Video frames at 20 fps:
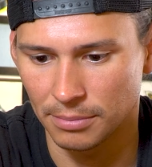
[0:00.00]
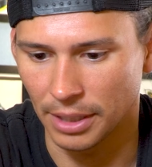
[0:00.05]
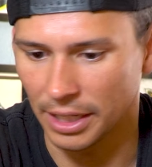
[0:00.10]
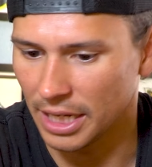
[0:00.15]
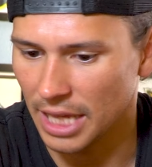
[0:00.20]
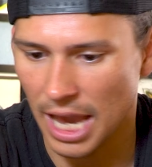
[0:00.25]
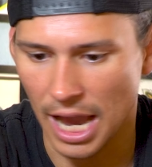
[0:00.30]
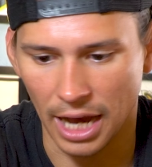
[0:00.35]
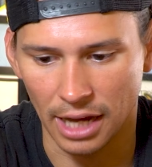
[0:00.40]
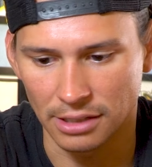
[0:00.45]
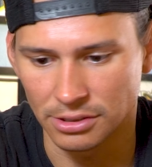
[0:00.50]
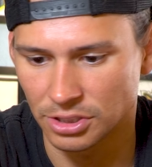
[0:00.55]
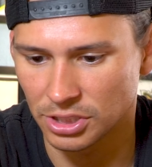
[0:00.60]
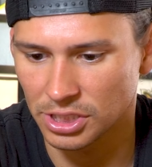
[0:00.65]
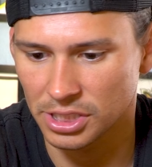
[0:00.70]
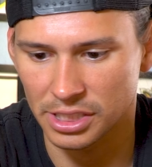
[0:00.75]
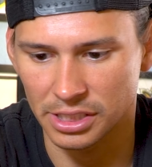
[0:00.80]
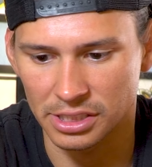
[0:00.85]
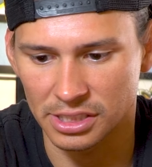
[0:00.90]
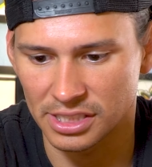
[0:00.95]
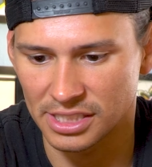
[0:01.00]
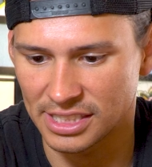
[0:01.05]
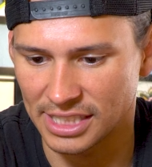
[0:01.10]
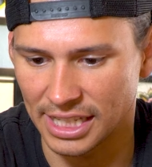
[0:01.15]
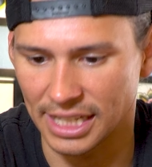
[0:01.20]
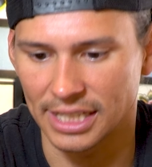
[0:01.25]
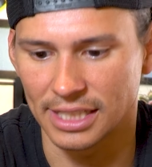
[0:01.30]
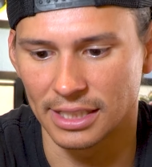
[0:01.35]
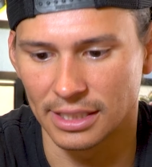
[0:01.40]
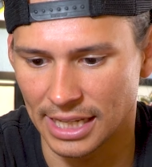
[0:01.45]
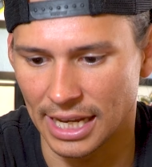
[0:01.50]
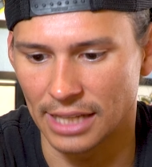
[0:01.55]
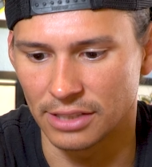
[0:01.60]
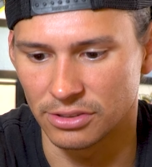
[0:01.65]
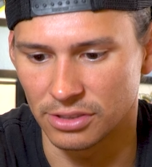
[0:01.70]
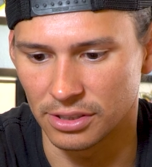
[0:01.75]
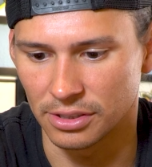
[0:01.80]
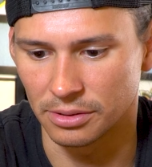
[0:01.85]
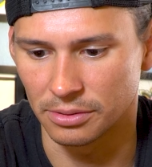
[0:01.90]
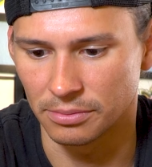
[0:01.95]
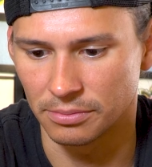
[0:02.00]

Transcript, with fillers: But yeah, just a sick tattoo.